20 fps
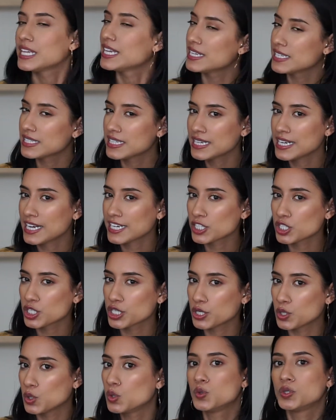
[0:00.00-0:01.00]
is it
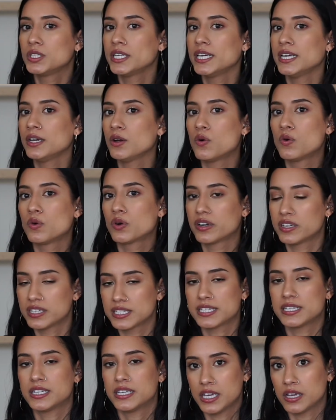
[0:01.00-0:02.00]
actually cooling or
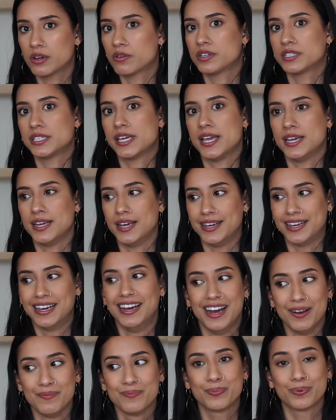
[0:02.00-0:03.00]
is it irritating?
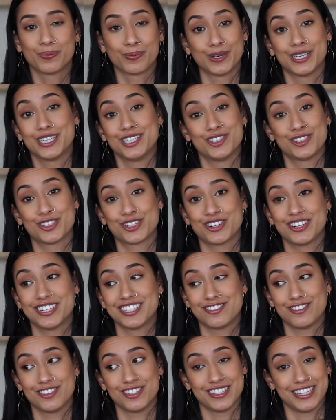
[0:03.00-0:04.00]
I'm pretty sure
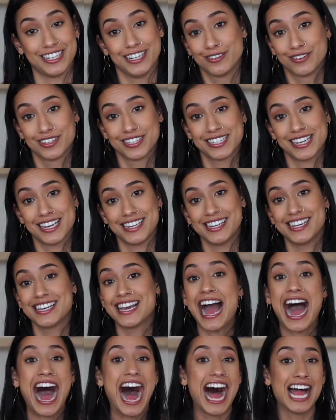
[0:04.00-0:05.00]
it's just
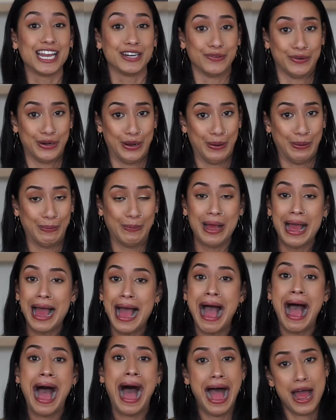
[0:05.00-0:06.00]
irritating. I don't know.
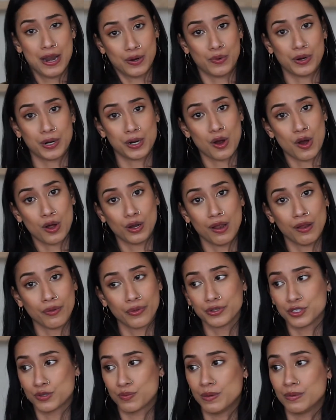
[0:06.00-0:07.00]
I don't want to call all
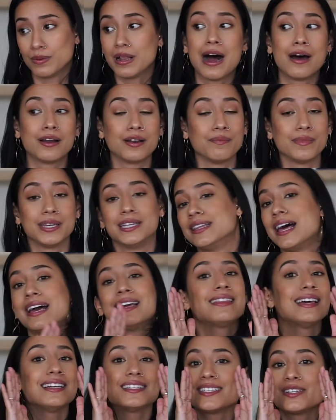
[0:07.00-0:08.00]
those people out and be
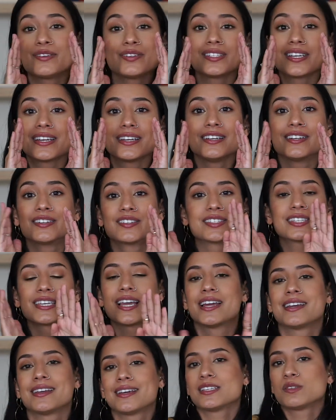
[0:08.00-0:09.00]
like, that's irritating your
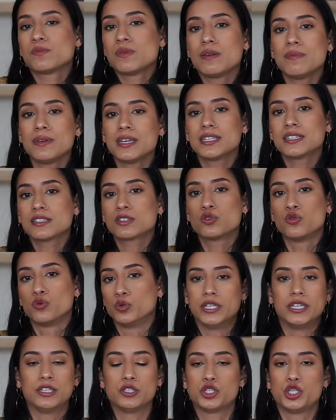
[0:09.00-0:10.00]
skin, because maybe it is
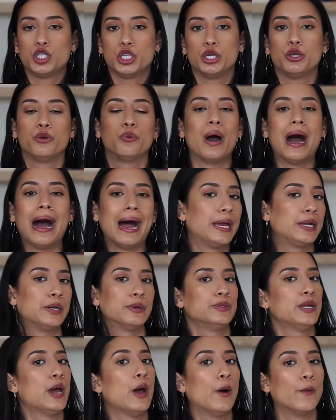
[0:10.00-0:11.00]
cooling to you. I
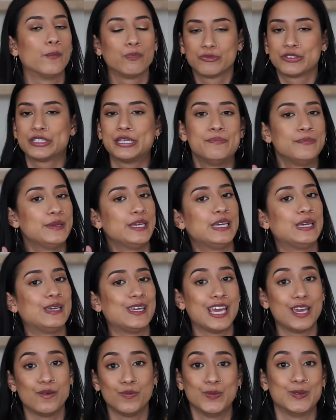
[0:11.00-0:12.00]
don't know. To me,
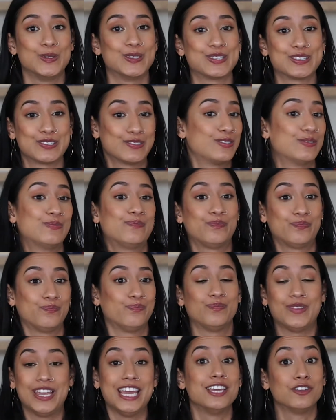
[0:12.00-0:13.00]
it was
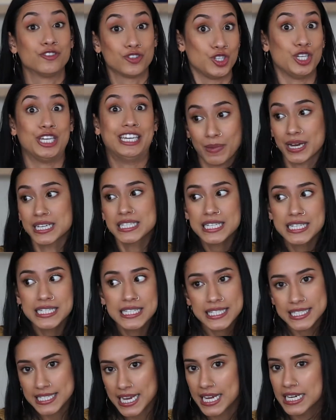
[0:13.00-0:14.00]
itchy. My
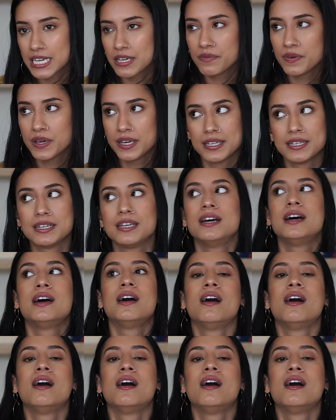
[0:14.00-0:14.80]
skin's not even